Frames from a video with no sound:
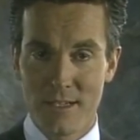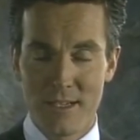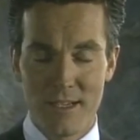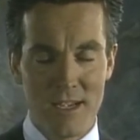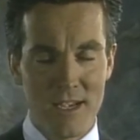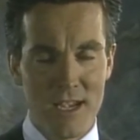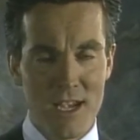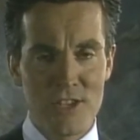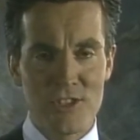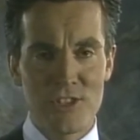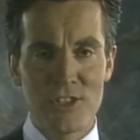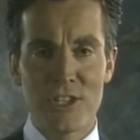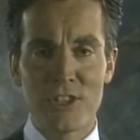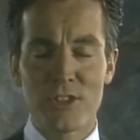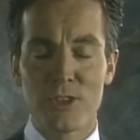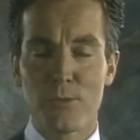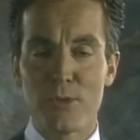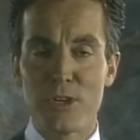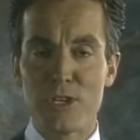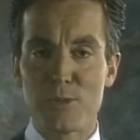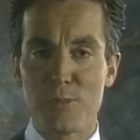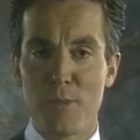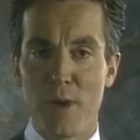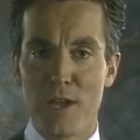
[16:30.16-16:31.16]
Isn't it the
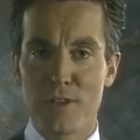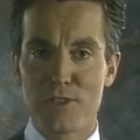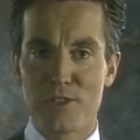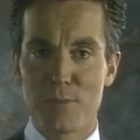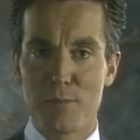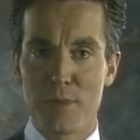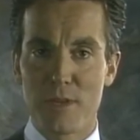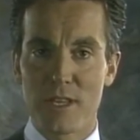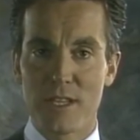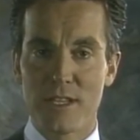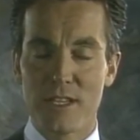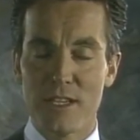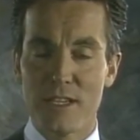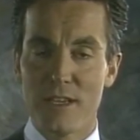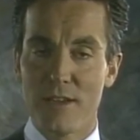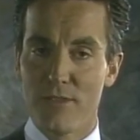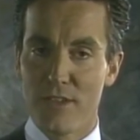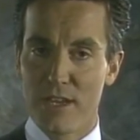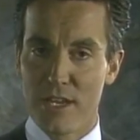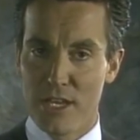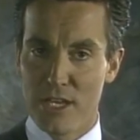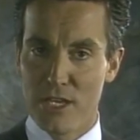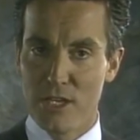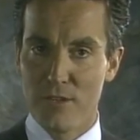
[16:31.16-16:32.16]
responsibility of
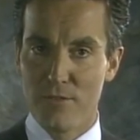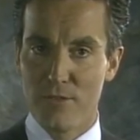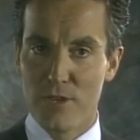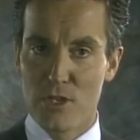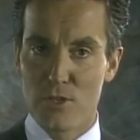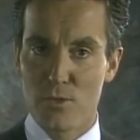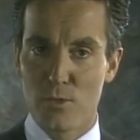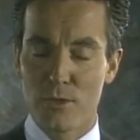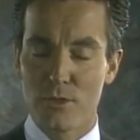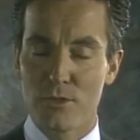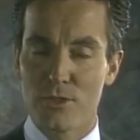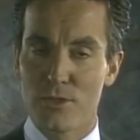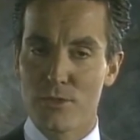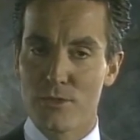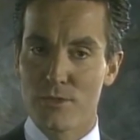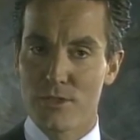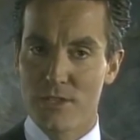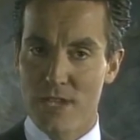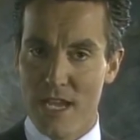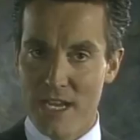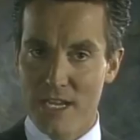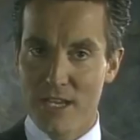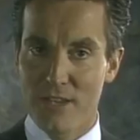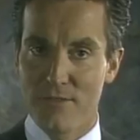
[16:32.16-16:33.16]
the individual to
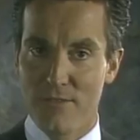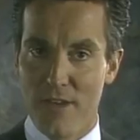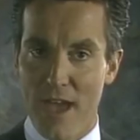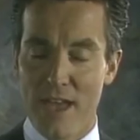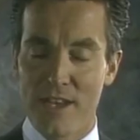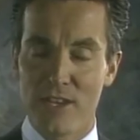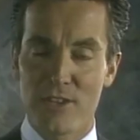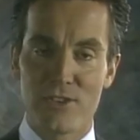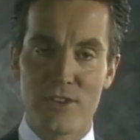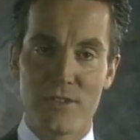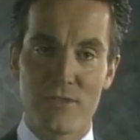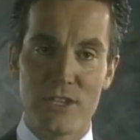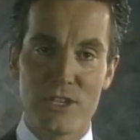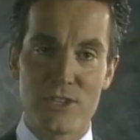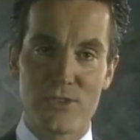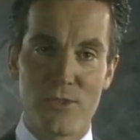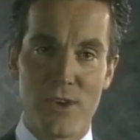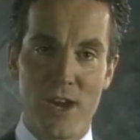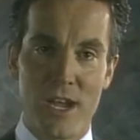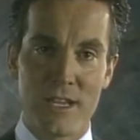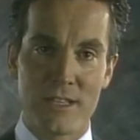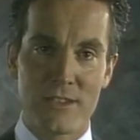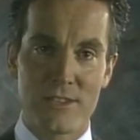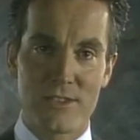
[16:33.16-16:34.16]
take advantage of these
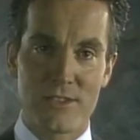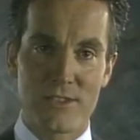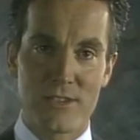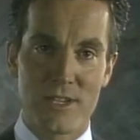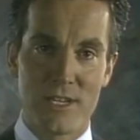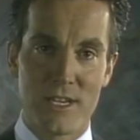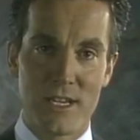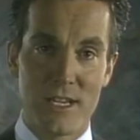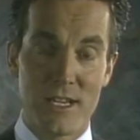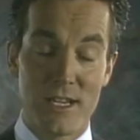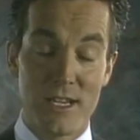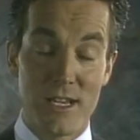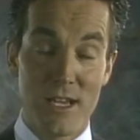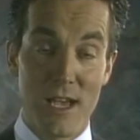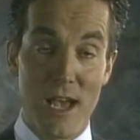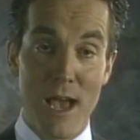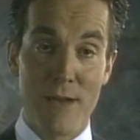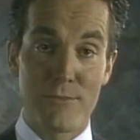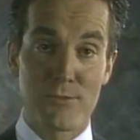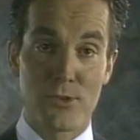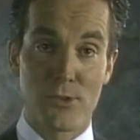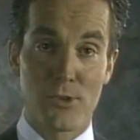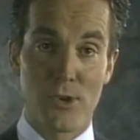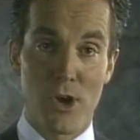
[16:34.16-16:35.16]
rights?
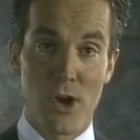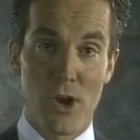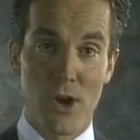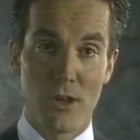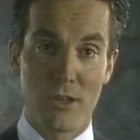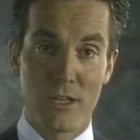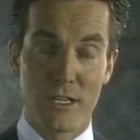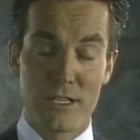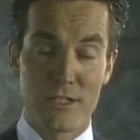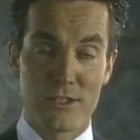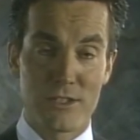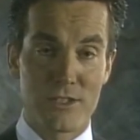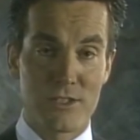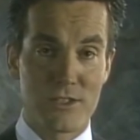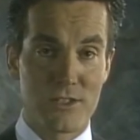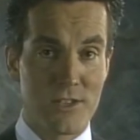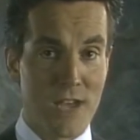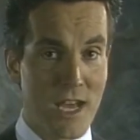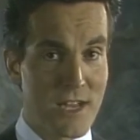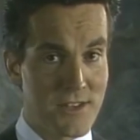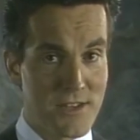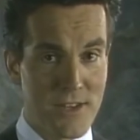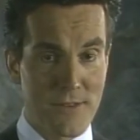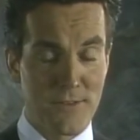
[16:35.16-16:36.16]
After all, it's
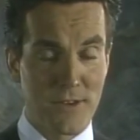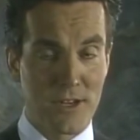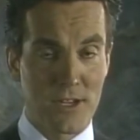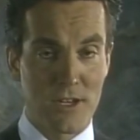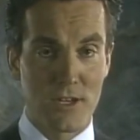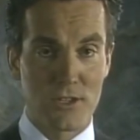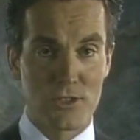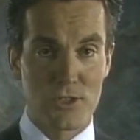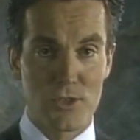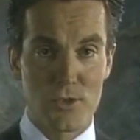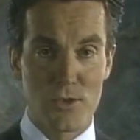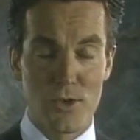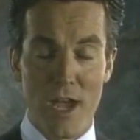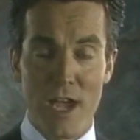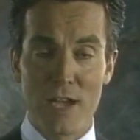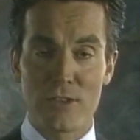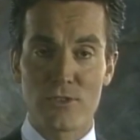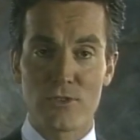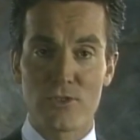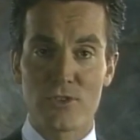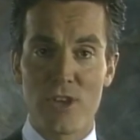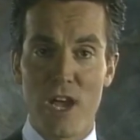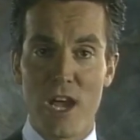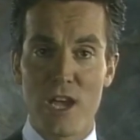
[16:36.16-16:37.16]
not difficult to
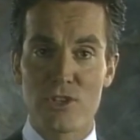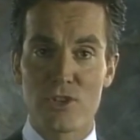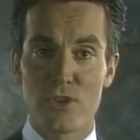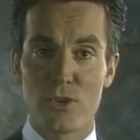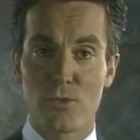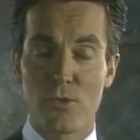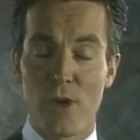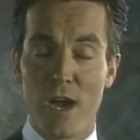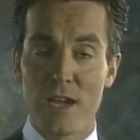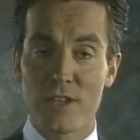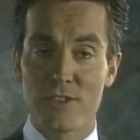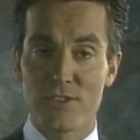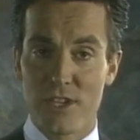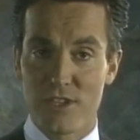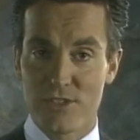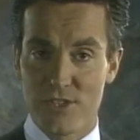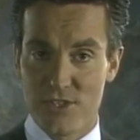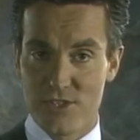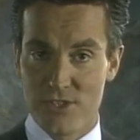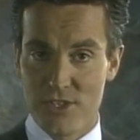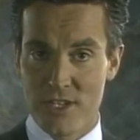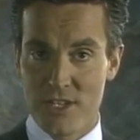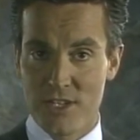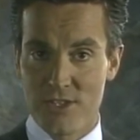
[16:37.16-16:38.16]
exercise your rights as
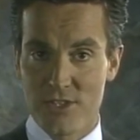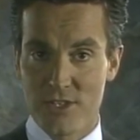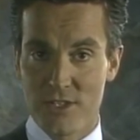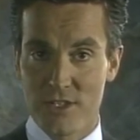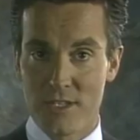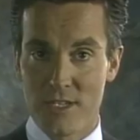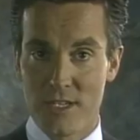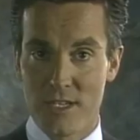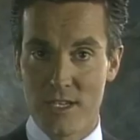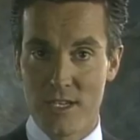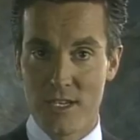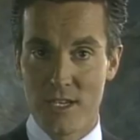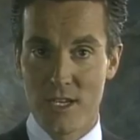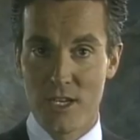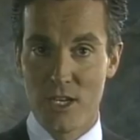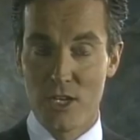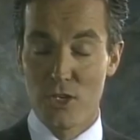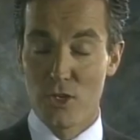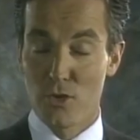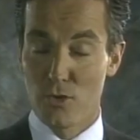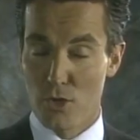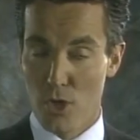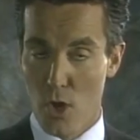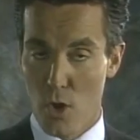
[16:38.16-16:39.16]
a citizen.
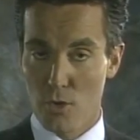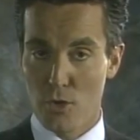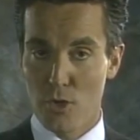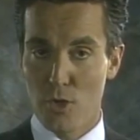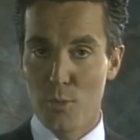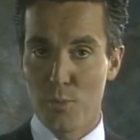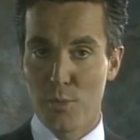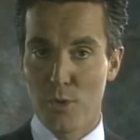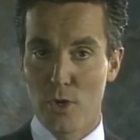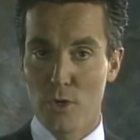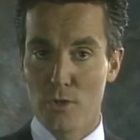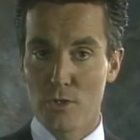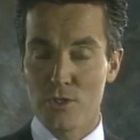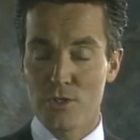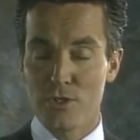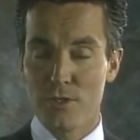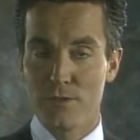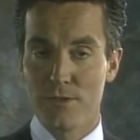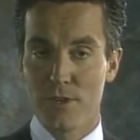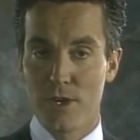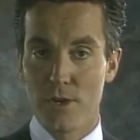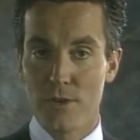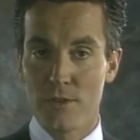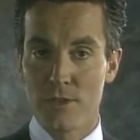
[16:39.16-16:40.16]
You go to the polls to
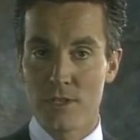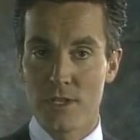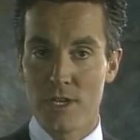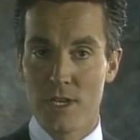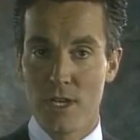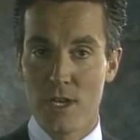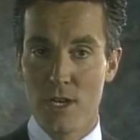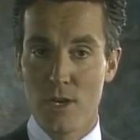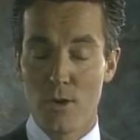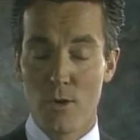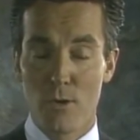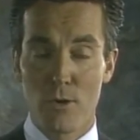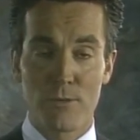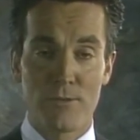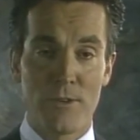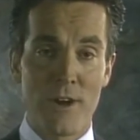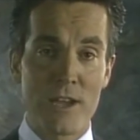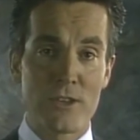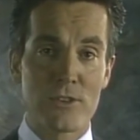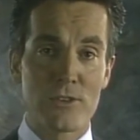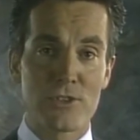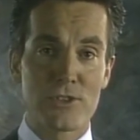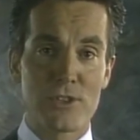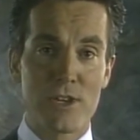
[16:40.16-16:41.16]
vote, or
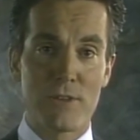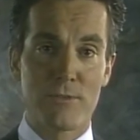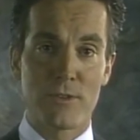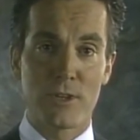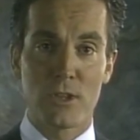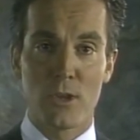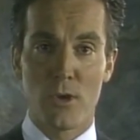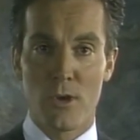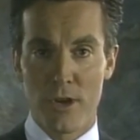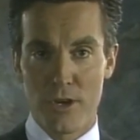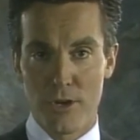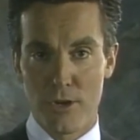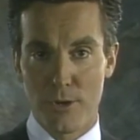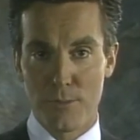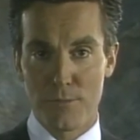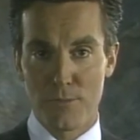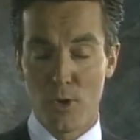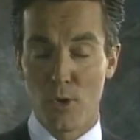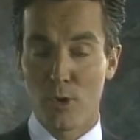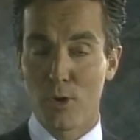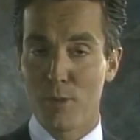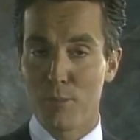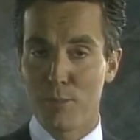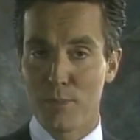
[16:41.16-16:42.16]
find yourself a lawyer
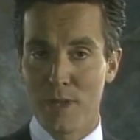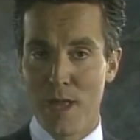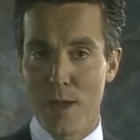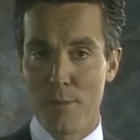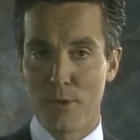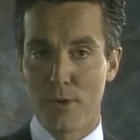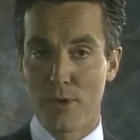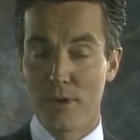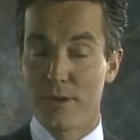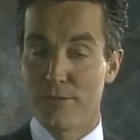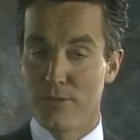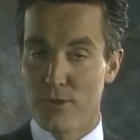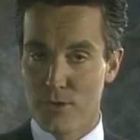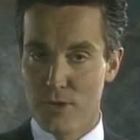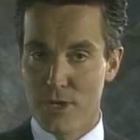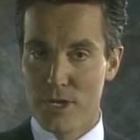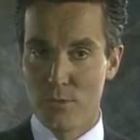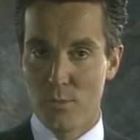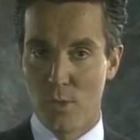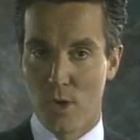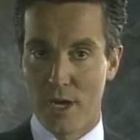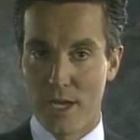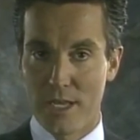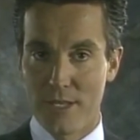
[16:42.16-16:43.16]
or a plumber if you
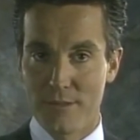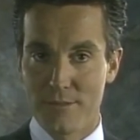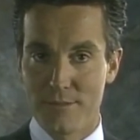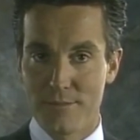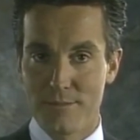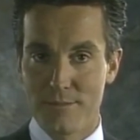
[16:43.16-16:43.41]
need one.